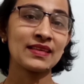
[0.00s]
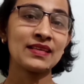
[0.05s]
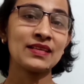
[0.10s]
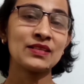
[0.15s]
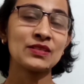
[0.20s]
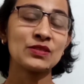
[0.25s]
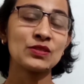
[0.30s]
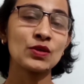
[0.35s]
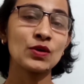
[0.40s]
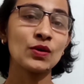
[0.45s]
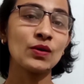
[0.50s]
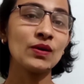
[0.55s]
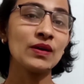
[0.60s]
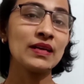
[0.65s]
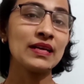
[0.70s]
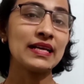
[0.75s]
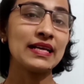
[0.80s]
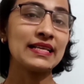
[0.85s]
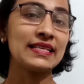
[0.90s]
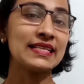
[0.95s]
So,
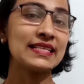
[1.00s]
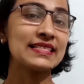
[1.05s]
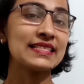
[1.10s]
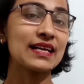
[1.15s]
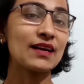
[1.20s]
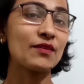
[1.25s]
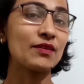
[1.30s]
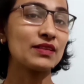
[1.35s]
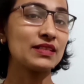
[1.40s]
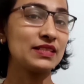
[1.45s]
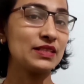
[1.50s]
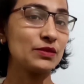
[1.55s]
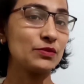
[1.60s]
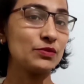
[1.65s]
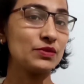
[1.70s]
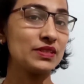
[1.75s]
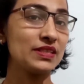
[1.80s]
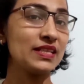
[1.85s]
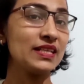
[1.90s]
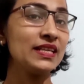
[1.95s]
it is our
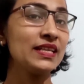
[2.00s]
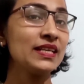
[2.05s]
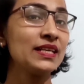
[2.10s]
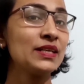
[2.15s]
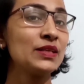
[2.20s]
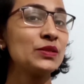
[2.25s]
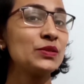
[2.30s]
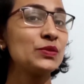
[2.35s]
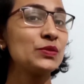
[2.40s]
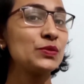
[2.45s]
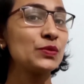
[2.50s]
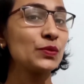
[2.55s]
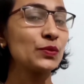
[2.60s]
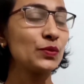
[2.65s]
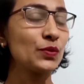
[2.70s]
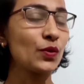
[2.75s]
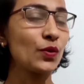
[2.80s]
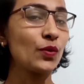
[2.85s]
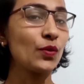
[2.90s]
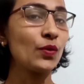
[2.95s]
duty to
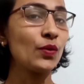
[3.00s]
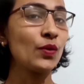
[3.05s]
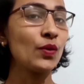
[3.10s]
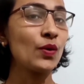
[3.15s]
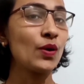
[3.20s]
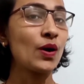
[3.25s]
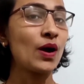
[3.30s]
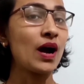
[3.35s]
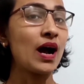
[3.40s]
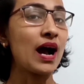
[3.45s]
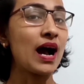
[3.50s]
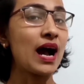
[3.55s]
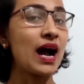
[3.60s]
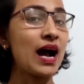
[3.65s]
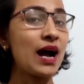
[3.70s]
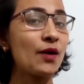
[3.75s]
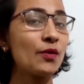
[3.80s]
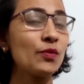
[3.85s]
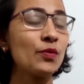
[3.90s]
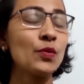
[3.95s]
know
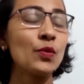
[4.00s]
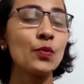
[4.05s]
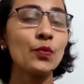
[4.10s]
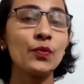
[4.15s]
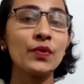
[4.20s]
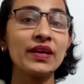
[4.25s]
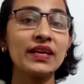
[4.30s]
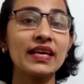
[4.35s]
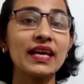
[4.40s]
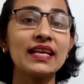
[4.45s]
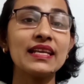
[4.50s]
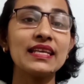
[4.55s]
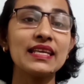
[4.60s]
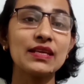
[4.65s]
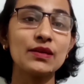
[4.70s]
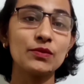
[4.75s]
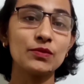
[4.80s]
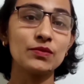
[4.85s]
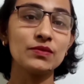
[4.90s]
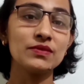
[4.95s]
how we can
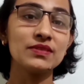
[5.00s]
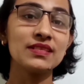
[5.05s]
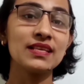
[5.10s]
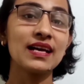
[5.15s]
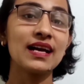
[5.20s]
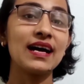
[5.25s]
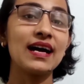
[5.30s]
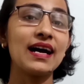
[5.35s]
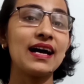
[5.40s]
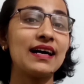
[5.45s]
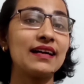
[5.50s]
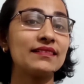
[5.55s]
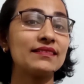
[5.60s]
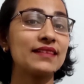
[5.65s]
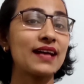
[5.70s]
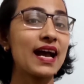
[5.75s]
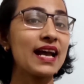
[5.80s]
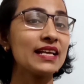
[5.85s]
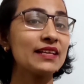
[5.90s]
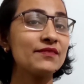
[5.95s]
use a
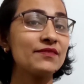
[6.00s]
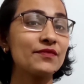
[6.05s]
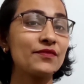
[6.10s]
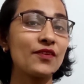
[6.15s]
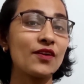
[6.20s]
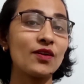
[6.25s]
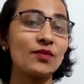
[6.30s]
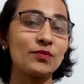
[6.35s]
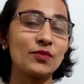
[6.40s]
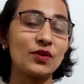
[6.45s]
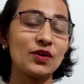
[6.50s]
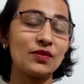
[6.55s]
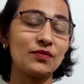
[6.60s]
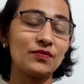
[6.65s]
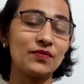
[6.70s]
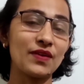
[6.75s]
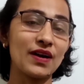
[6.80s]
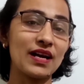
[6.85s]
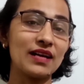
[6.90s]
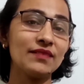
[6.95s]
right form
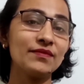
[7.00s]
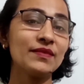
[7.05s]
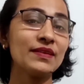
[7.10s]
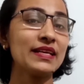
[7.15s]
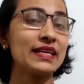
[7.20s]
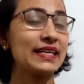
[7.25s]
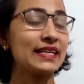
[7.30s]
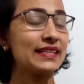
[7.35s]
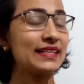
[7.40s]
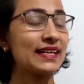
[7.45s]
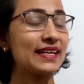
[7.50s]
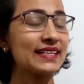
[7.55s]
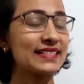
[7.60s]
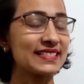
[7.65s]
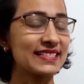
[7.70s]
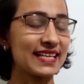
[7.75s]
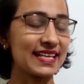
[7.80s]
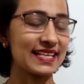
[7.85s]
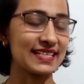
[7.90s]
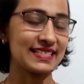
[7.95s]
of verb in a
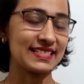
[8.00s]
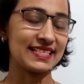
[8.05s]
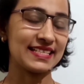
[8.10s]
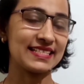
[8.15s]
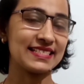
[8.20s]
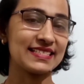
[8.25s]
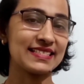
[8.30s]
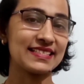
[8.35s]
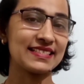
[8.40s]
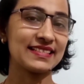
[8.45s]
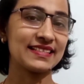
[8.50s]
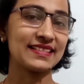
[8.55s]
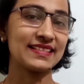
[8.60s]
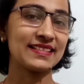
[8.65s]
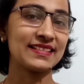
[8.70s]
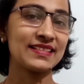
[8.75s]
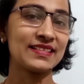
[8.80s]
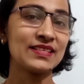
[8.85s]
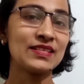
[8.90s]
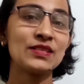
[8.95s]
sentence.
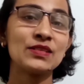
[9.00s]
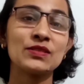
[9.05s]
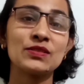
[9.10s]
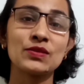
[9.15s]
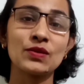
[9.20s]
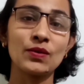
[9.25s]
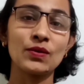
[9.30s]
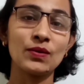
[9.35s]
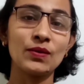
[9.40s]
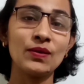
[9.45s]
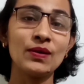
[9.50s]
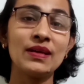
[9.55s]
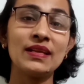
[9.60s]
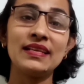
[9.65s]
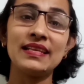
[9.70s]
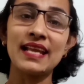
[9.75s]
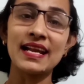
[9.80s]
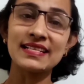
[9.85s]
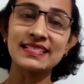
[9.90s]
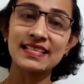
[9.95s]
So,
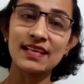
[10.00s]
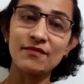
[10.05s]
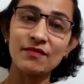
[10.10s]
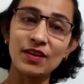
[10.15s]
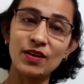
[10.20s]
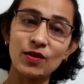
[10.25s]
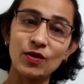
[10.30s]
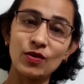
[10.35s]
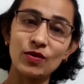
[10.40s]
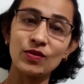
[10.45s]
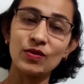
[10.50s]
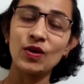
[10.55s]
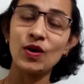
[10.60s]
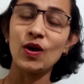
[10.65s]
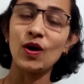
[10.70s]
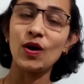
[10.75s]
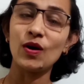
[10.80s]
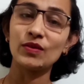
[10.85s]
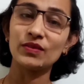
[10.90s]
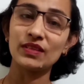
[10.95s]
let's have a look
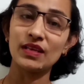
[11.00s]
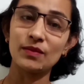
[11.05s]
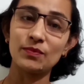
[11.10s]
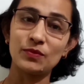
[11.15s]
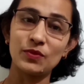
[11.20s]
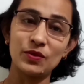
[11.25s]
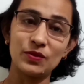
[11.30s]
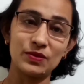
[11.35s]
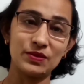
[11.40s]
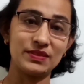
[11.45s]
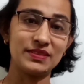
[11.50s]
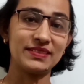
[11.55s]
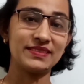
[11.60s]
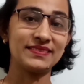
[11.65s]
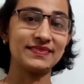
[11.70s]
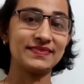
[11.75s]
on the board.